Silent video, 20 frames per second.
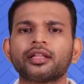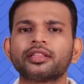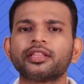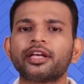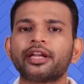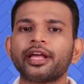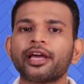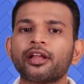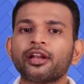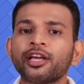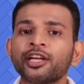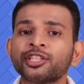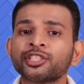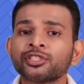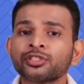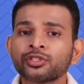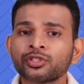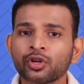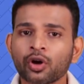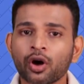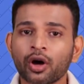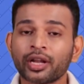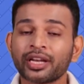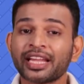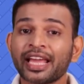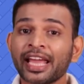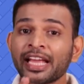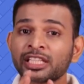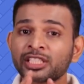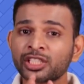The regulations on
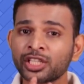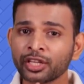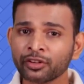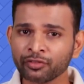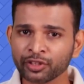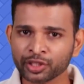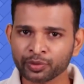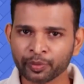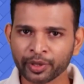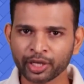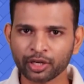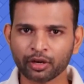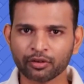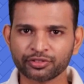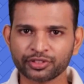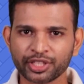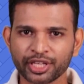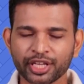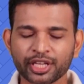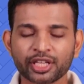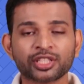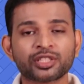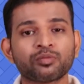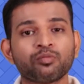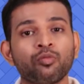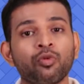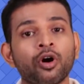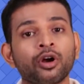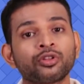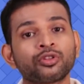extinguishment of shares
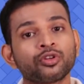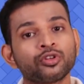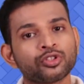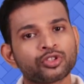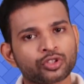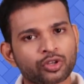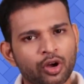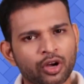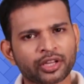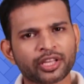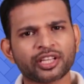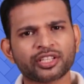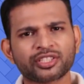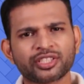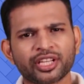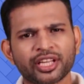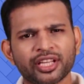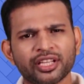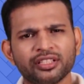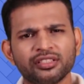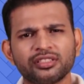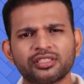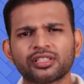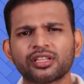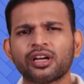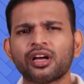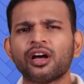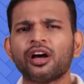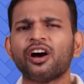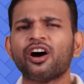bought through stock exchange
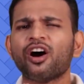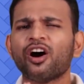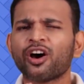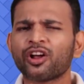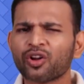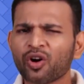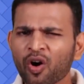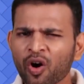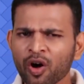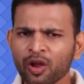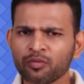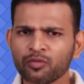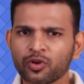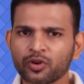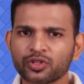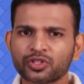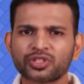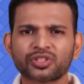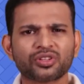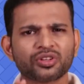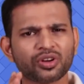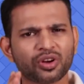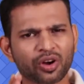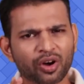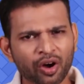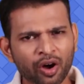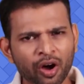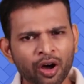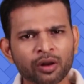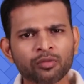are almost
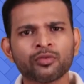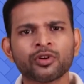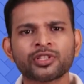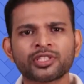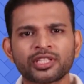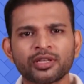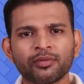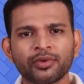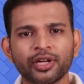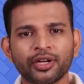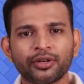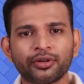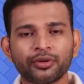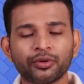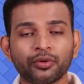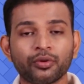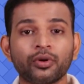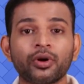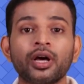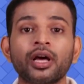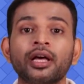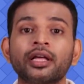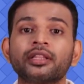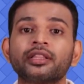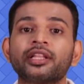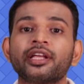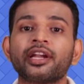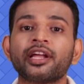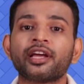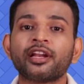similar to
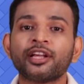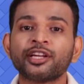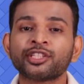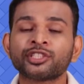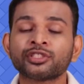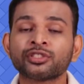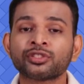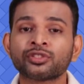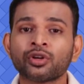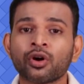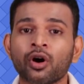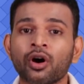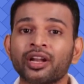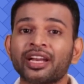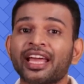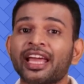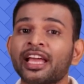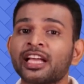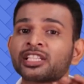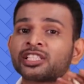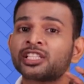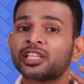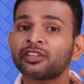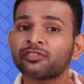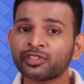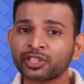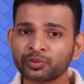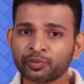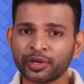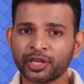the regulations on
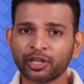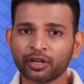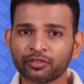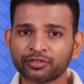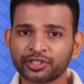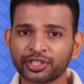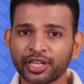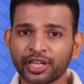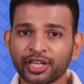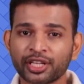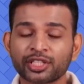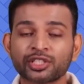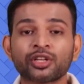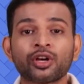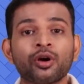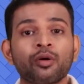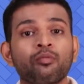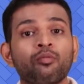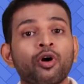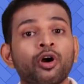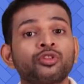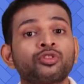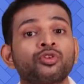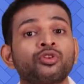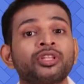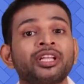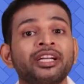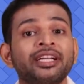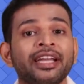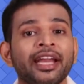extinguishment of shares bought through
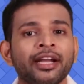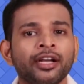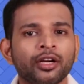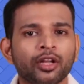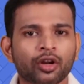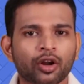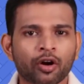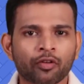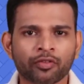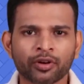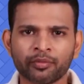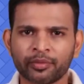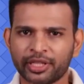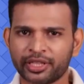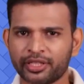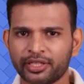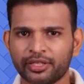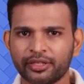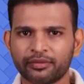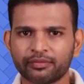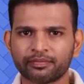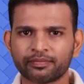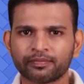the tender offer method.